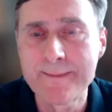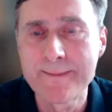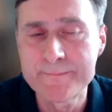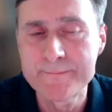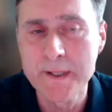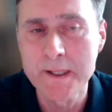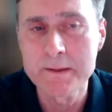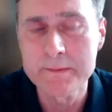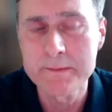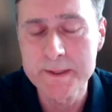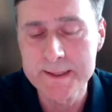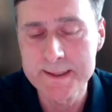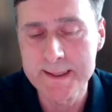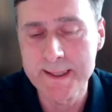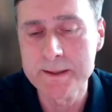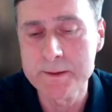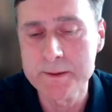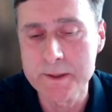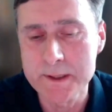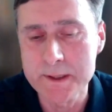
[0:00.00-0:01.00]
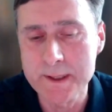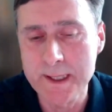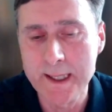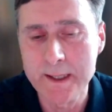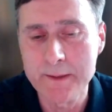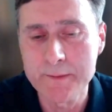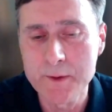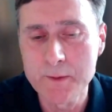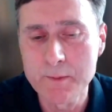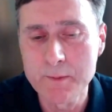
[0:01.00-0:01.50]
and very centric to
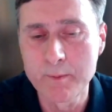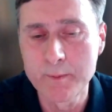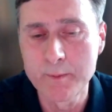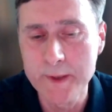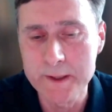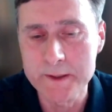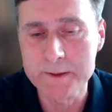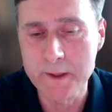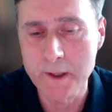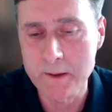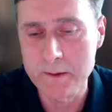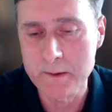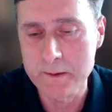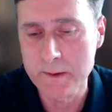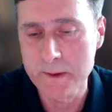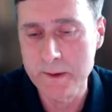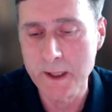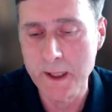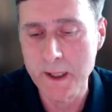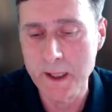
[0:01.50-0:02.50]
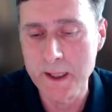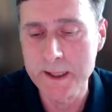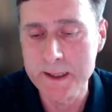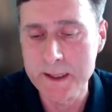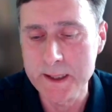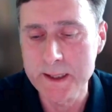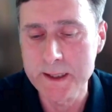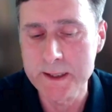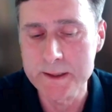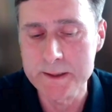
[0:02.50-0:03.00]
how you build on
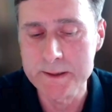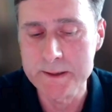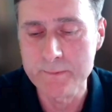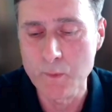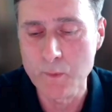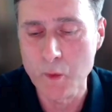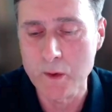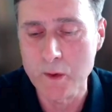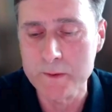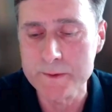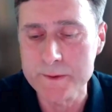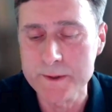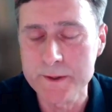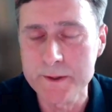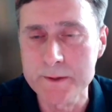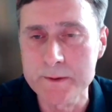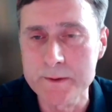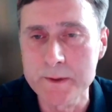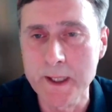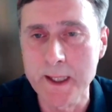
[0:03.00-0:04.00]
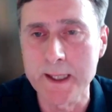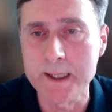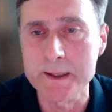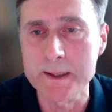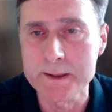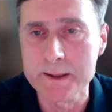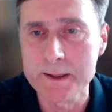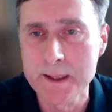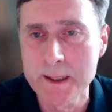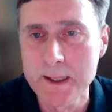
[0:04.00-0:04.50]
ideas of what to do
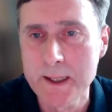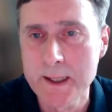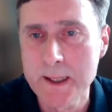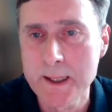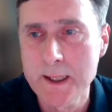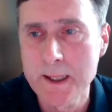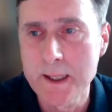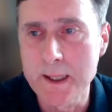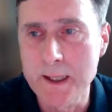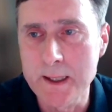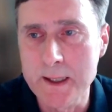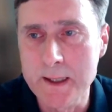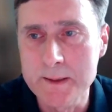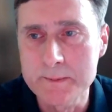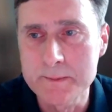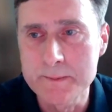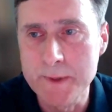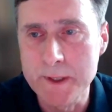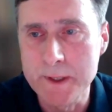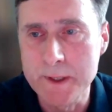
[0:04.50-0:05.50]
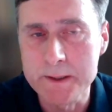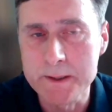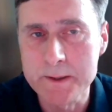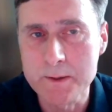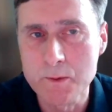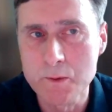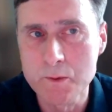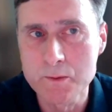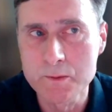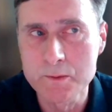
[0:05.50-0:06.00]
next. Because
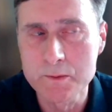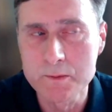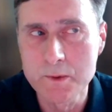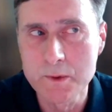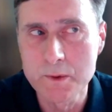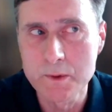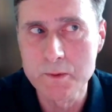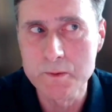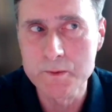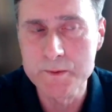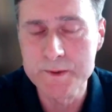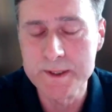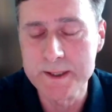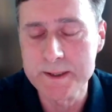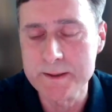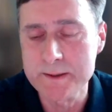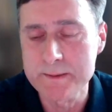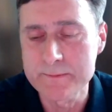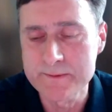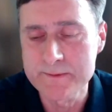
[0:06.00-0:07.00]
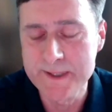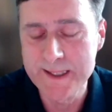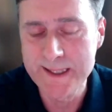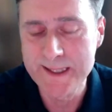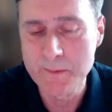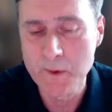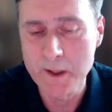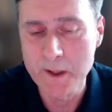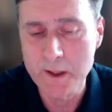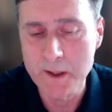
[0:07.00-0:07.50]
all systems
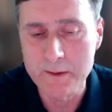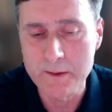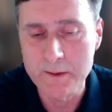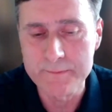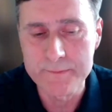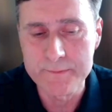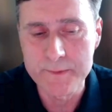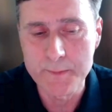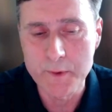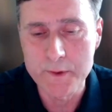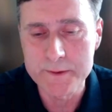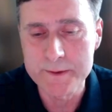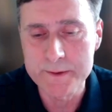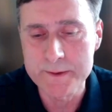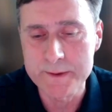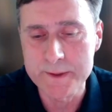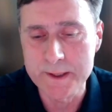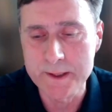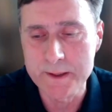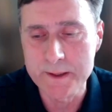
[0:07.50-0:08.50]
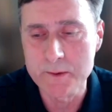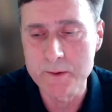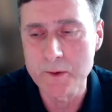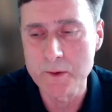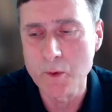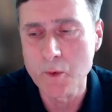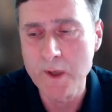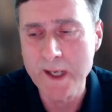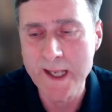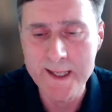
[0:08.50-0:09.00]
really work off repository, or
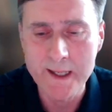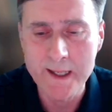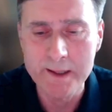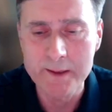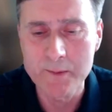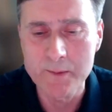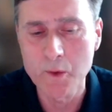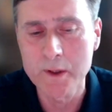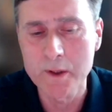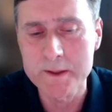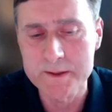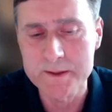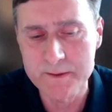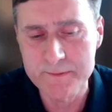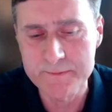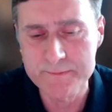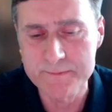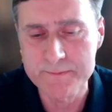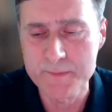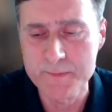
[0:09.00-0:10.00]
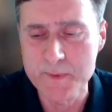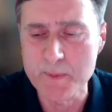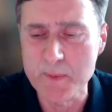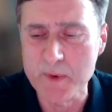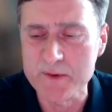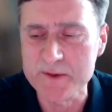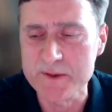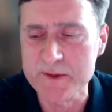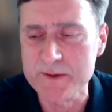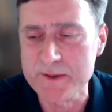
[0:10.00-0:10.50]
all AI works off
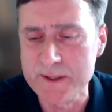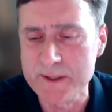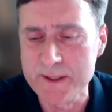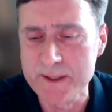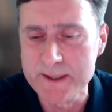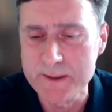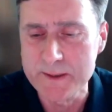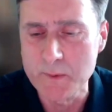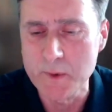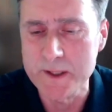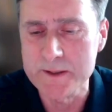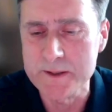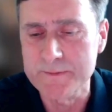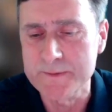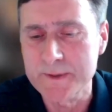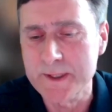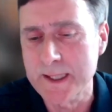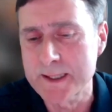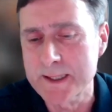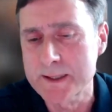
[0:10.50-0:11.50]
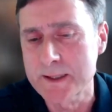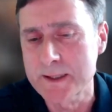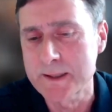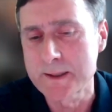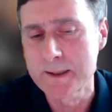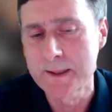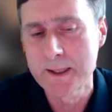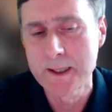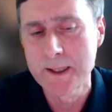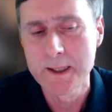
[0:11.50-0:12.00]
repository, works off
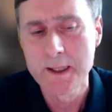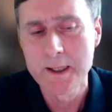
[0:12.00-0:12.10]
data.